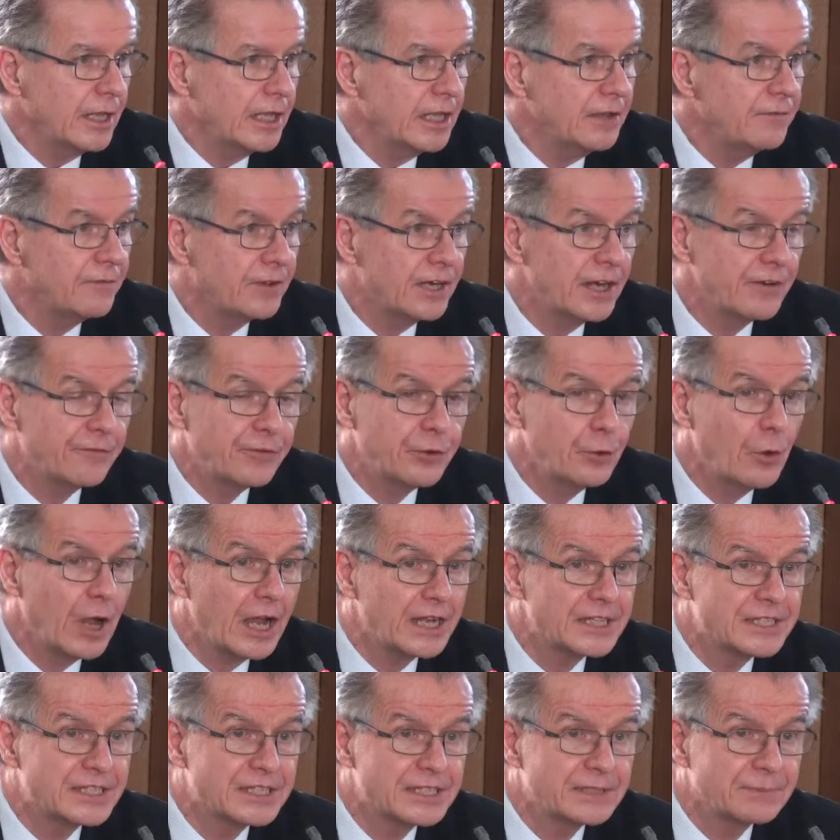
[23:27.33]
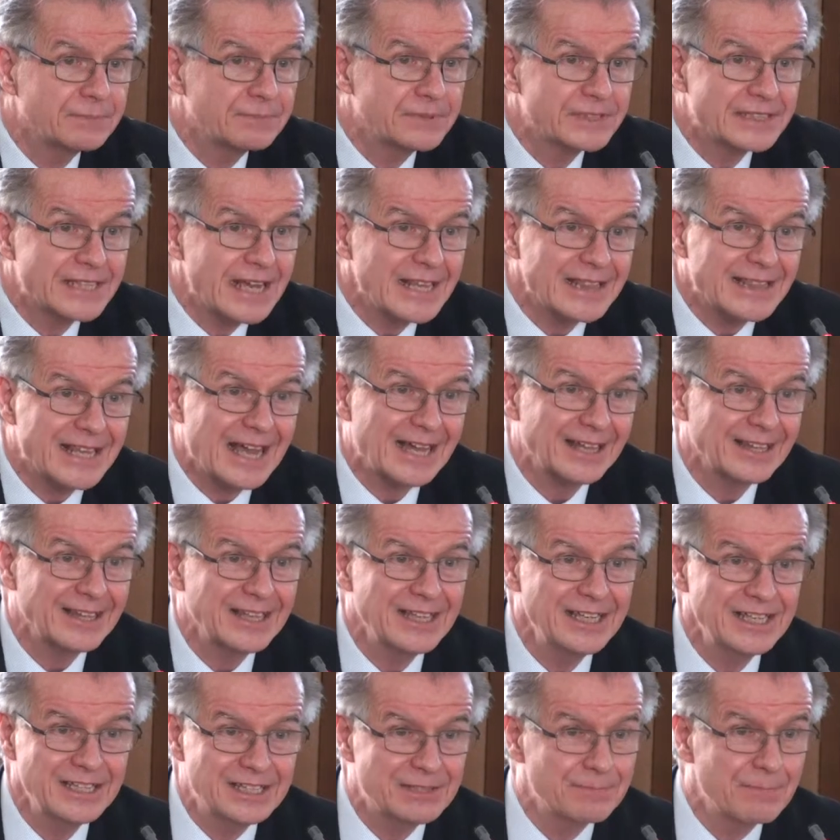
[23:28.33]
Even if you had sent that
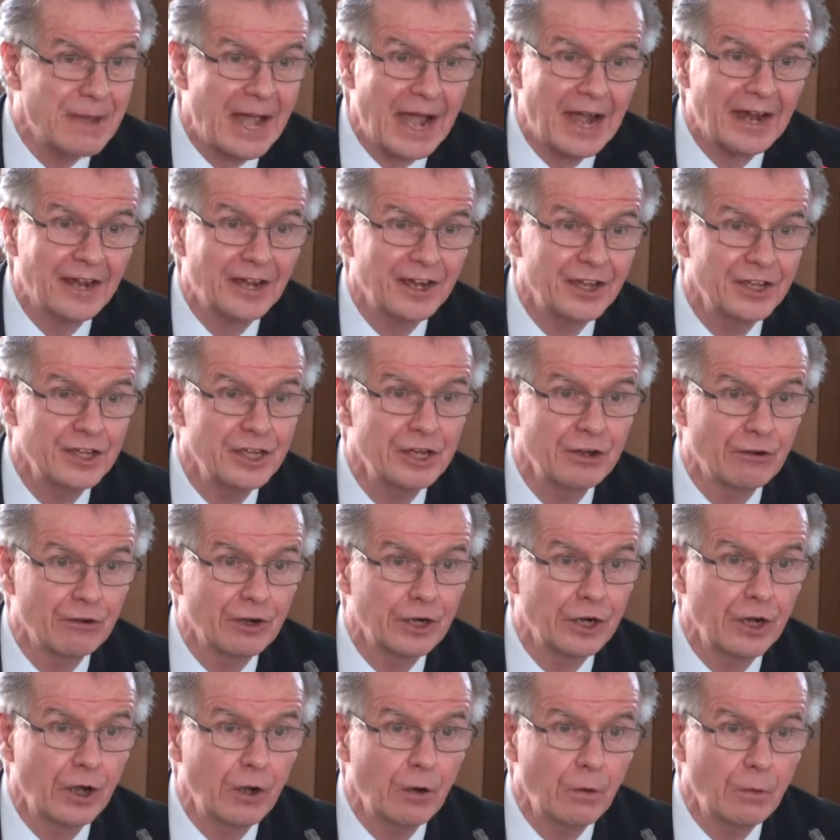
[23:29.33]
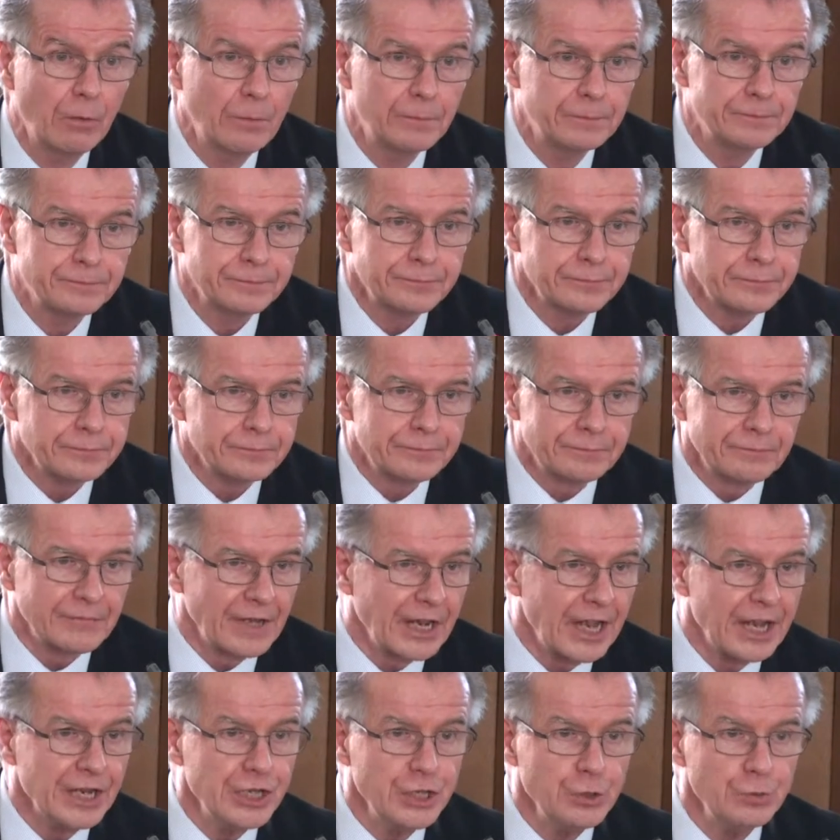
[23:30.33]
lease back a year ago,
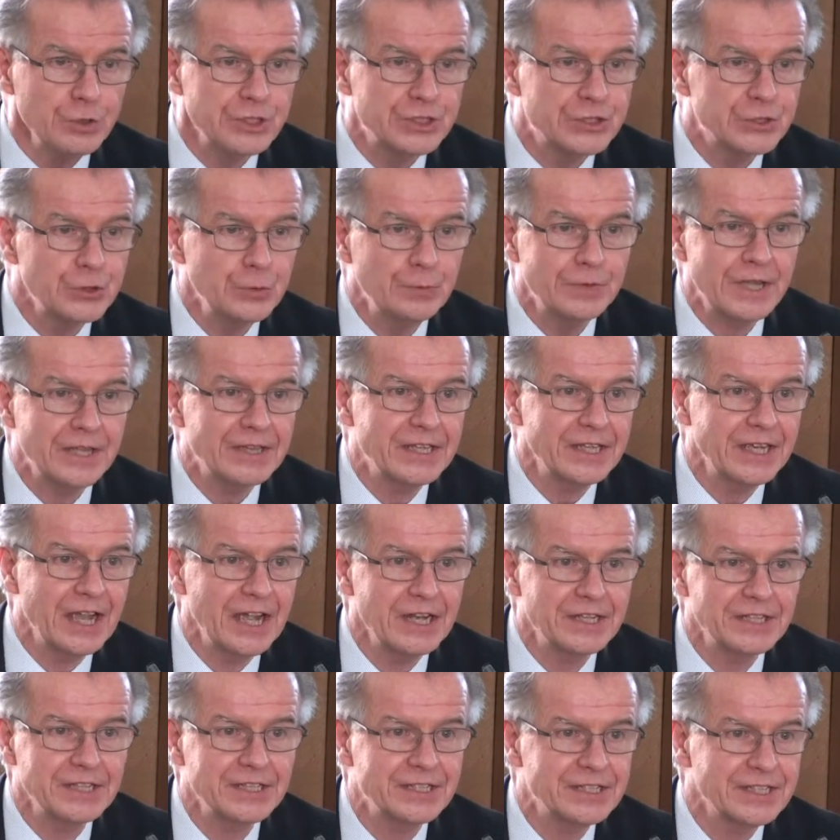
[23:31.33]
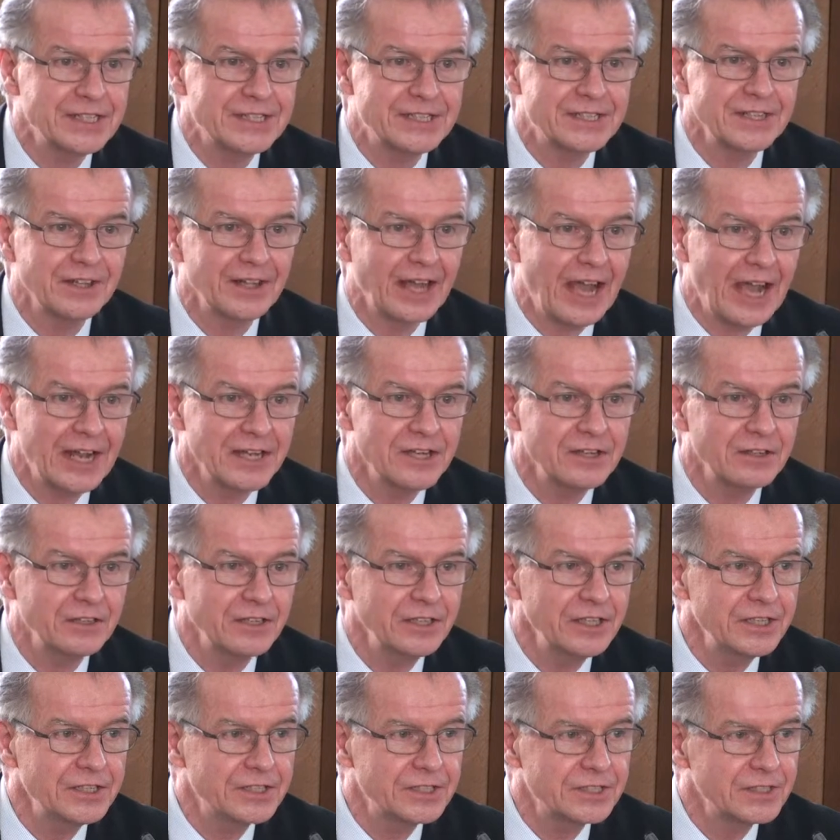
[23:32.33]
and you assume that the agency still had your
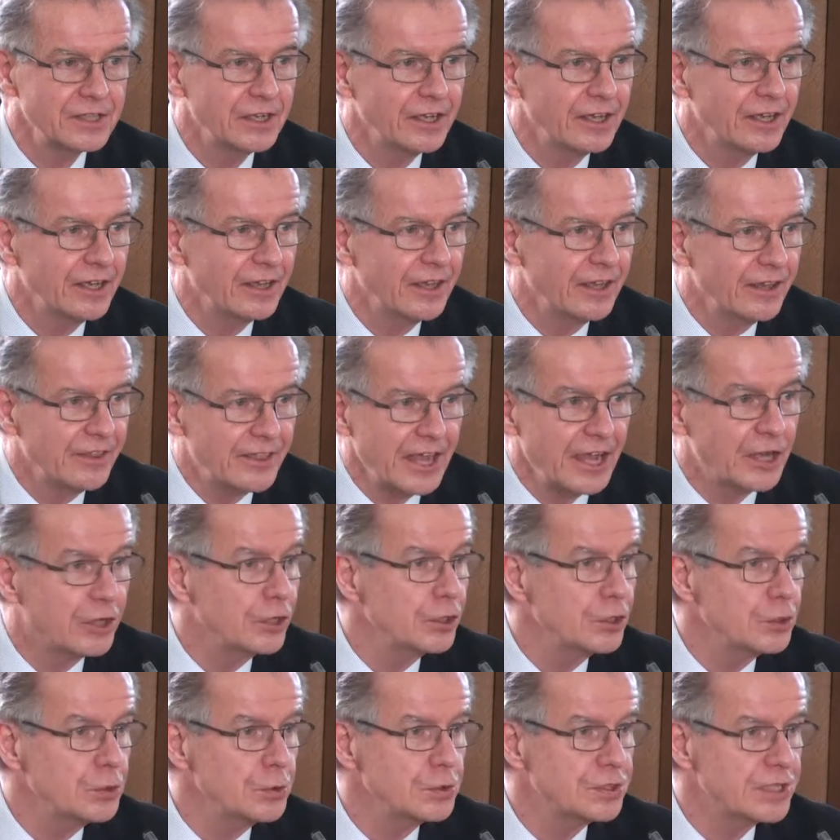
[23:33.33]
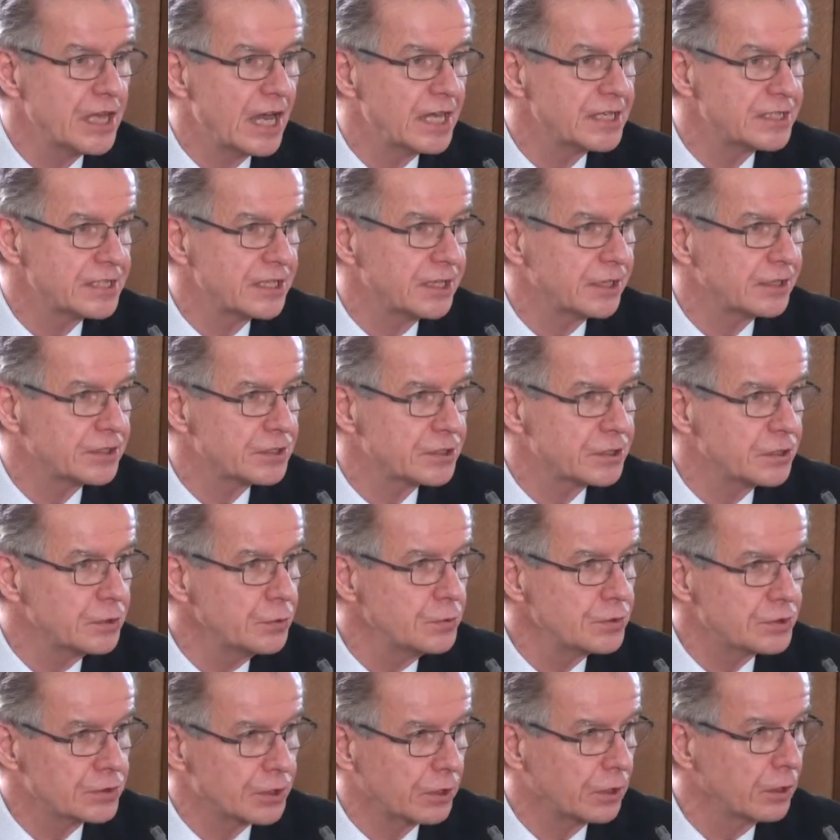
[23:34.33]
lease, they could use that as an
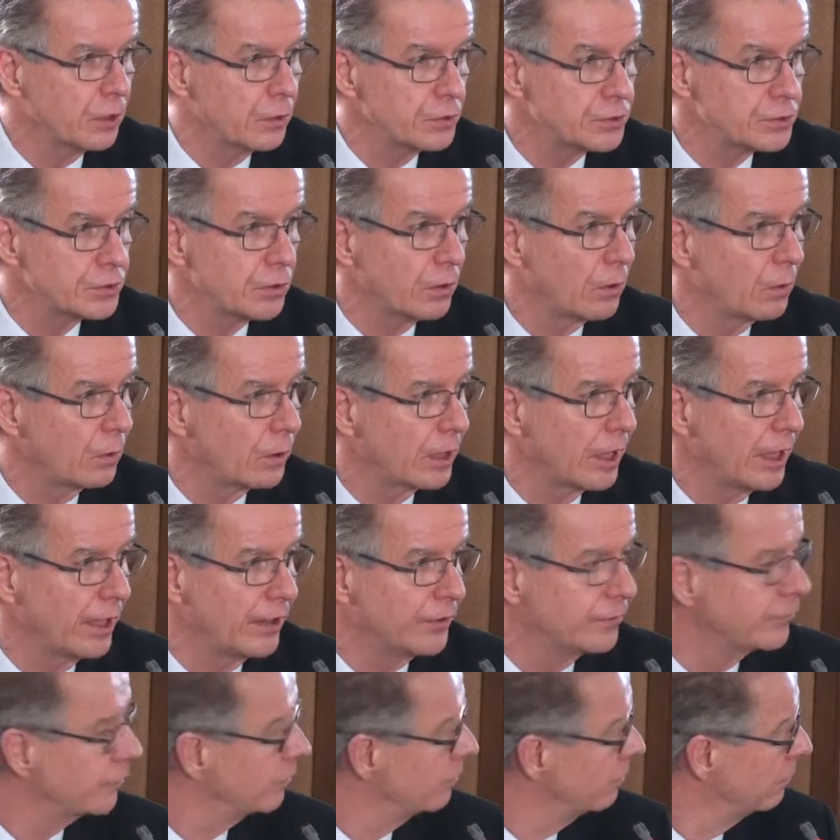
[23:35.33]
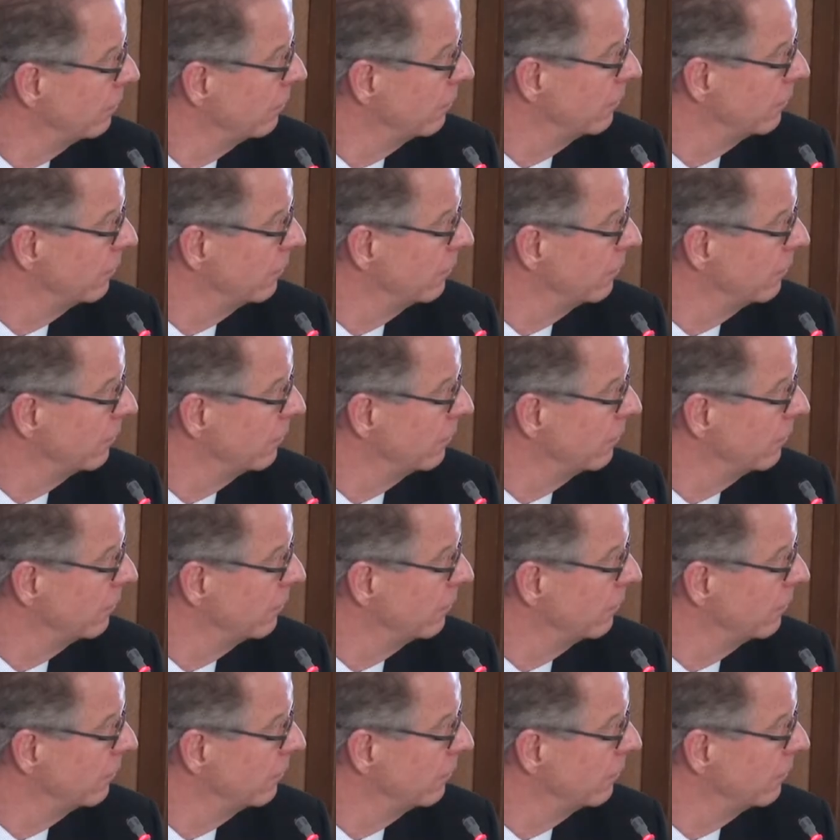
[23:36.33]
excuse to close your whole case.